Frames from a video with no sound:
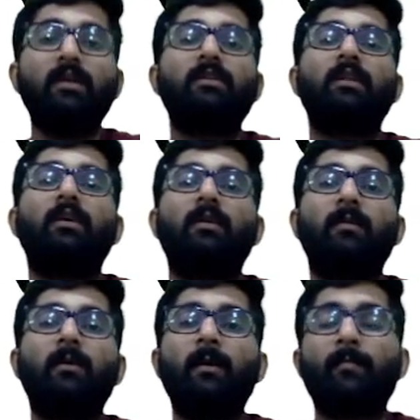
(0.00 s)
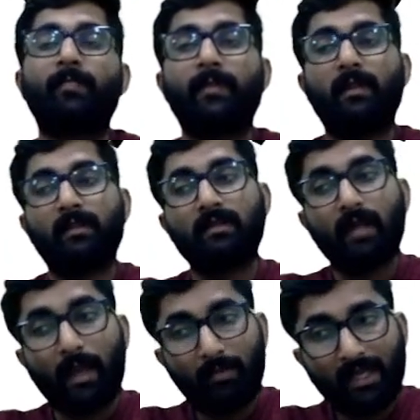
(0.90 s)
the
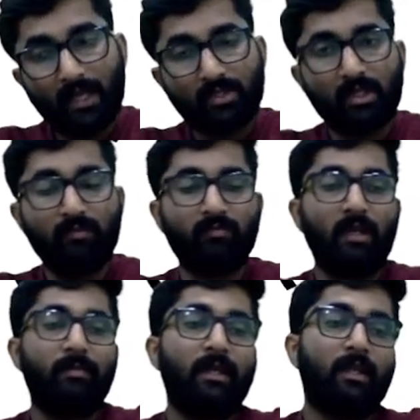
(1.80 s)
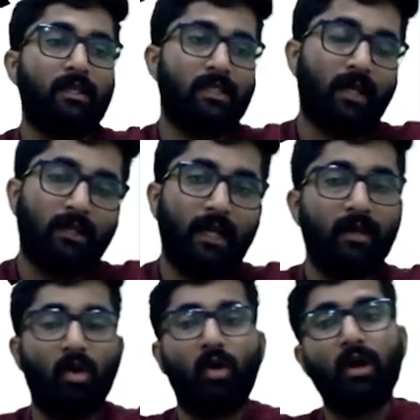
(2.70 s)
application will be
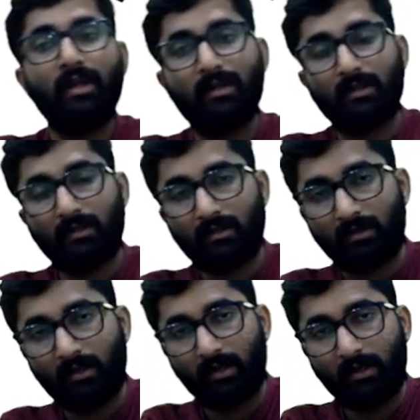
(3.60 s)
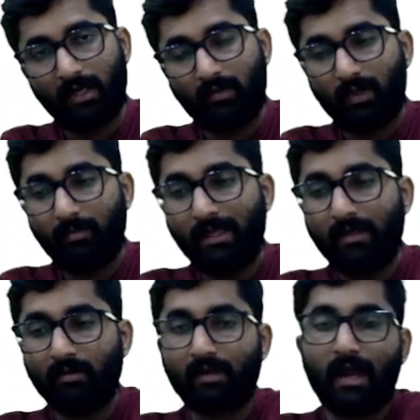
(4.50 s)
rejected or it will be
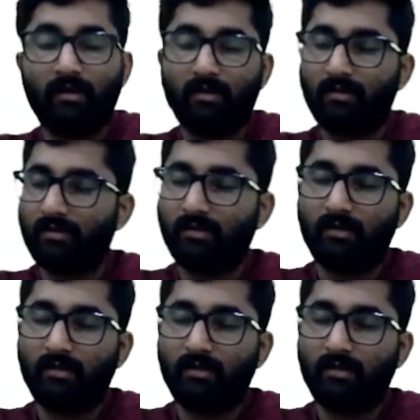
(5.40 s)
granted.